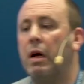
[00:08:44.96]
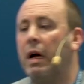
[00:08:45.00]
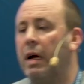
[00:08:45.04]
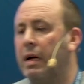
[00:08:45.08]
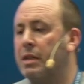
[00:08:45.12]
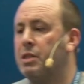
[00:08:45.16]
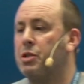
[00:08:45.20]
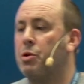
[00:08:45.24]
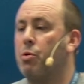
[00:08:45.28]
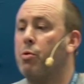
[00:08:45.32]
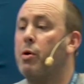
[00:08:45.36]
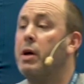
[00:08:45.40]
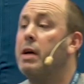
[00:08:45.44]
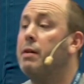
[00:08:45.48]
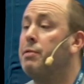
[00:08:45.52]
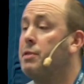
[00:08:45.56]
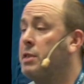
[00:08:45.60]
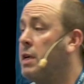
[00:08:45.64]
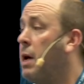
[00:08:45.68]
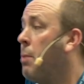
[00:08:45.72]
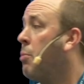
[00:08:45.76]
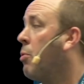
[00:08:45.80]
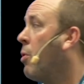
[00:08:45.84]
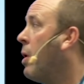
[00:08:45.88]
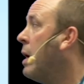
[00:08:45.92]
a degree of
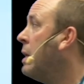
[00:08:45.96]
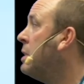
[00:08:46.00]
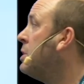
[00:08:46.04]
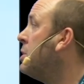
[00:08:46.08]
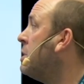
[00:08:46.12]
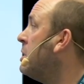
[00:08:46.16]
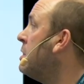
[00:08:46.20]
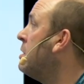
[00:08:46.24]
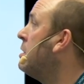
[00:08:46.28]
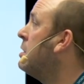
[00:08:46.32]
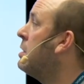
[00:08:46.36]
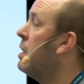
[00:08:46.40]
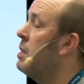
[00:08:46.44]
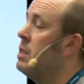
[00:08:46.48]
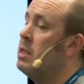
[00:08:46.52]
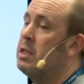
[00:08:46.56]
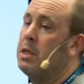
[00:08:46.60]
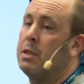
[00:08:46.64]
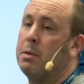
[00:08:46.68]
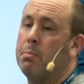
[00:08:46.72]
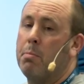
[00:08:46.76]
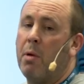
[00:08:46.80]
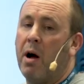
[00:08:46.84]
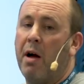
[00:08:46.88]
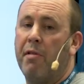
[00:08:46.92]
separation. So this
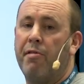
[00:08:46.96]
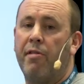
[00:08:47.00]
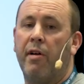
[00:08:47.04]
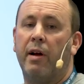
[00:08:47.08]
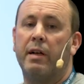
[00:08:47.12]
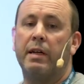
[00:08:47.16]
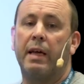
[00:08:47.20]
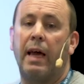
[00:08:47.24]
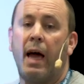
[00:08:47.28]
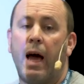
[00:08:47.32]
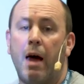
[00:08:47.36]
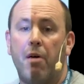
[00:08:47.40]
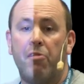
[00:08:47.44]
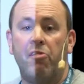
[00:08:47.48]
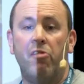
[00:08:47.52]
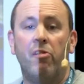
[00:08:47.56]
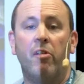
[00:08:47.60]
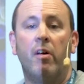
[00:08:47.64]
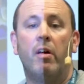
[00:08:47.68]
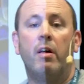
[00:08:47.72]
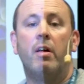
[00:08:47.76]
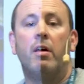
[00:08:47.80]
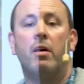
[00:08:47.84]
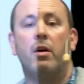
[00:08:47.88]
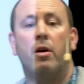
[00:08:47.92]
is my friend Gav,
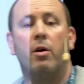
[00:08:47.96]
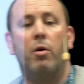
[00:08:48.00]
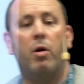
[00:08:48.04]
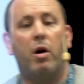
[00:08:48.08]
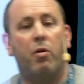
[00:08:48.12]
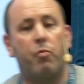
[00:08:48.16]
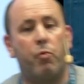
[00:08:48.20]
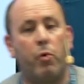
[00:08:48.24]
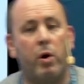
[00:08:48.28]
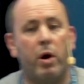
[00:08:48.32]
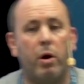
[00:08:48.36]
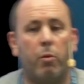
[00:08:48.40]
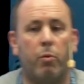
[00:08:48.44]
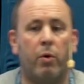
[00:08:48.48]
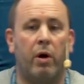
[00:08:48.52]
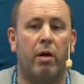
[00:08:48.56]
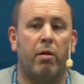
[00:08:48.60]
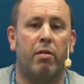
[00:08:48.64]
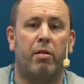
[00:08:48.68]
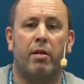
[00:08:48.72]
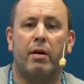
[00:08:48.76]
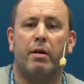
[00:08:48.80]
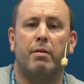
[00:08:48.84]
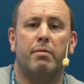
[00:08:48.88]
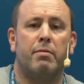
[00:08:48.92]
who I've worked
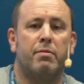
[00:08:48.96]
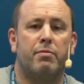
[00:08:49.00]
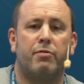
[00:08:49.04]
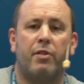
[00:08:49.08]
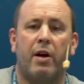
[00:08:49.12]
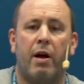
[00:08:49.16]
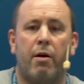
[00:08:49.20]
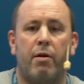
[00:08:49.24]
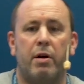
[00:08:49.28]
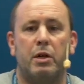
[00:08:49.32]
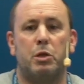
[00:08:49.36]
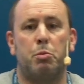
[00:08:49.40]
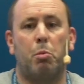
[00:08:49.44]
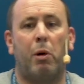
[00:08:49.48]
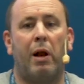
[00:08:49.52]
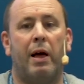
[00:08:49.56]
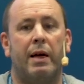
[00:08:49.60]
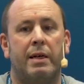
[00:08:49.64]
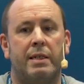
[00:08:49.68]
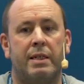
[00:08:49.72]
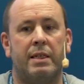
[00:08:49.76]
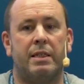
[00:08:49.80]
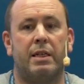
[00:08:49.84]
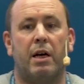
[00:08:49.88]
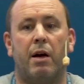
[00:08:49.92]
with at various
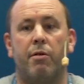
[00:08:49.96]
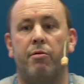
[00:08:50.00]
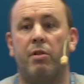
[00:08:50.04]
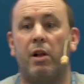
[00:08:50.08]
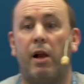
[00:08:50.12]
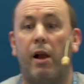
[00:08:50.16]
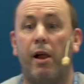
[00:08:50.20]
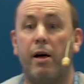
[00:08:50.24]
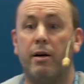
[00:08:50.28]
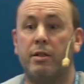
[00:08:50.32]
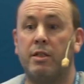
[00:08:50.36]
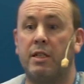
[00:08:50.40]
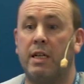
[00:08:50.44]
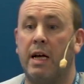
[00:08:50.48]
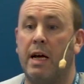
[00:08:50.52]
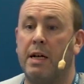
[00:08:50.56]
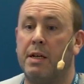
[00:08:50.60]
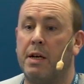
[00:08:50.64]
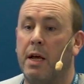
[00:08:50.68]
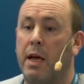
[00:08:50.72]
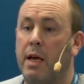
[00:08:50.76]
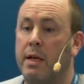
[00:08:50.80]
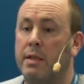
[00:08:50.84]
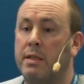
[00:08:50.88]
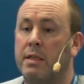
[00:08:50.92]
places over the last 10
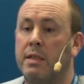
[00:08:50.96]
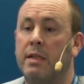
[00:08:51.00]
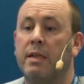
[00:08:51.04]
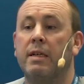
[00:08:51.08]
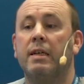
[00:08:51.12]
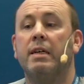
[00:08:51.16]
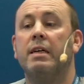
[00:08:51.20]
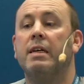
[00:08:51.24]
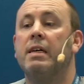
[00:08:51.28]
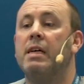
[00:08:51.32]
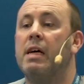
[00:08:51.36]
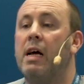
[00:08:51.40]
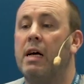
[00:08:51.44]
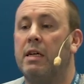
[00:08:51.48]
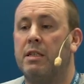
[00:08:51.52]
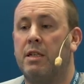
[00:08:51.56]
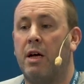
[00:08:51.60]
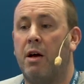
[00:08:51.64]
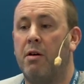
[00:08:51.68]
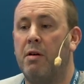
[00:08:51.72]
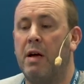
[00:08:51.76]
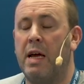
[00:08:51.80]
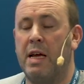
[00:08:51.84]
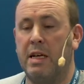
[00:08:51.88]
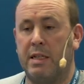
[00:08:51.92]
years.
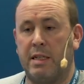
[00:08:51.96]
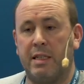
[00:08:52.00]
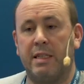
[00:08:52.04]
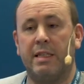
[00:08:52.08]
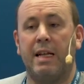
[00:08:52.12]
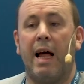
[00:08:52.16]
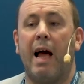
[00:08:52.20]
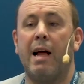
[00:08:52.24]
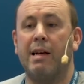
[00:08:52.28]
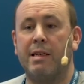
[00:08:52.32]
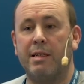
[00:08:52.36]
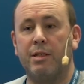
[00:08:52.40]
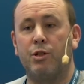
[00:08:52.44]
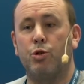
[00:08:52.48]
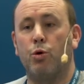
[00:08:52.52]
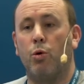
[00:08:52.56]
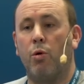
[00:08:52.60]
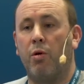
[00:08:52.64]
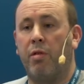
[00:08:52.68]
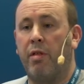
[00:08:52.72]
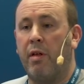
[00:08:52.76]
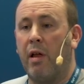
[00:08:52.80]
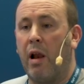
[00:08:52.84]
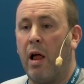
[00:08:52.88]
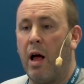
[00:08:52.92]
So he's a standards
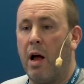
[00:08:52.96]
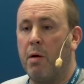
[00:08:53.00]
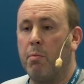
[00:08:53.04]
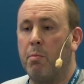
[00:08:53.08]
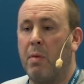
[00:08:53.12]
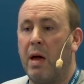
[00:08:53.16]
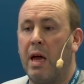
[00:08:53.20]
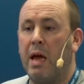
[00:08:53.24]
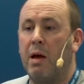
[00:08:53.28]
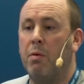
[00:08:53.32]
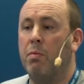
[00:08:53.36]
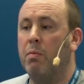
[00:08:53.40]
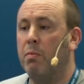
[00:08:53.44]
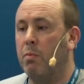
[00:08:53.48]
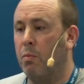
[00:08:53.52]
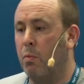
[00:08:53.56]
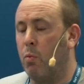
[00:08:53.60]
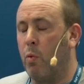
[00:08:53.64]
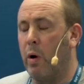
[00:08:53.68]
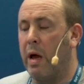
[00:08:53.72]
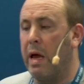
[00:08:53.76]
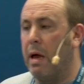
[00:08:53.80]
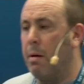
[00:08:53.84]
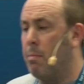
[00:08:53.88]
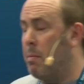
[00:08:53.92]
author like me.
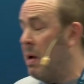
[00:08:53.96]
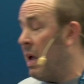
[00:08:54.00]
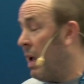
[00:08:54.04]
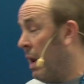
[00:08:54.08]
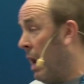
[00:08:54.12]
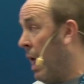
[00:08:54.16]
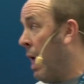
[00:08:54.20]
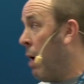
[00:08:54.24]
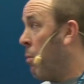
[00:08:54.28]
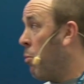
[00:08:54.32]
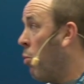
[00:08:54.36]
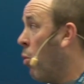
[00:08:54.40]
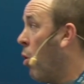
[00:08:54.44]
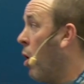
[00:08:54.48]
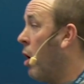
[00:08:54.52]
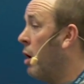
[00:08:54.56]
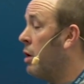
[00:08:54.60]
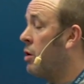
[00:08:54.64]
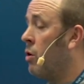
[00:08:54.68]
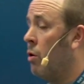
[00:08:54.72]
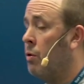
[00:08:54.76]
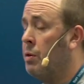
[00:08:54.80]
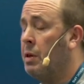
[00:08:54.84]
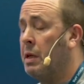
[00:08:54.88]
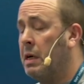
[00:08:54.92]
Me and him
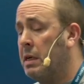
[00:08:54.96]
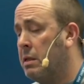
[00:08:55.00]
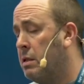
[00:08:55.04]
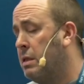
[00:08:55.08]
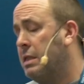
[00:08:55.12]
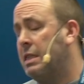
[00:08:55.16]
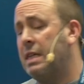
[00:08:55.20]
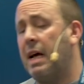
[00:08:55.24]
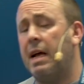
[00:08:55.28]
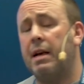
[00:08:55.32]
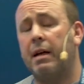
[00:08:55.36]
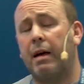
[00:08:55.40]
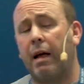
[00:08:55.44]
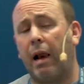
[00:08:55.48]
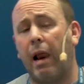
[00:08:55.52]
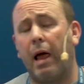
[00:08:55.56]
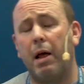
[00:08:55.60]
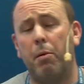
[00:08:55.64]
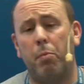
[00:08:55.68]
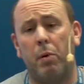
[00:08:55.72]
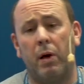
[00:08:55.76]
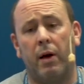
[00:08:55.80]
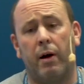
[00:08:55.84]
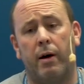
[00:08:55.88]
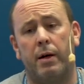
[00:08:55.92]
work on the technical
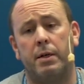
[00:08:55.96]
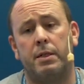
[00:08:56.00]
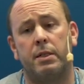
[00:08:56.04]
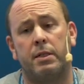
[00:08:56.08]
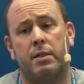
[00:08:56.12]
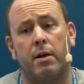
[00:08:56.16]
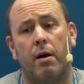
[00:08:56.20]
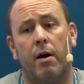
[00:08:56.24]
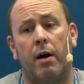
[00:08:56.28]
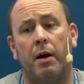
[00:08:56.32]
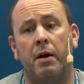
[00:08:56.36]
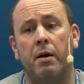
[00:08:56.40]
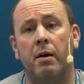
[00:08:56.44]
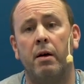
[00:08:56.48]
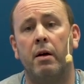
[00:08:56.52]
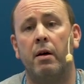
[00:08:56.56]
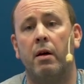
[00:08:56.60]
API design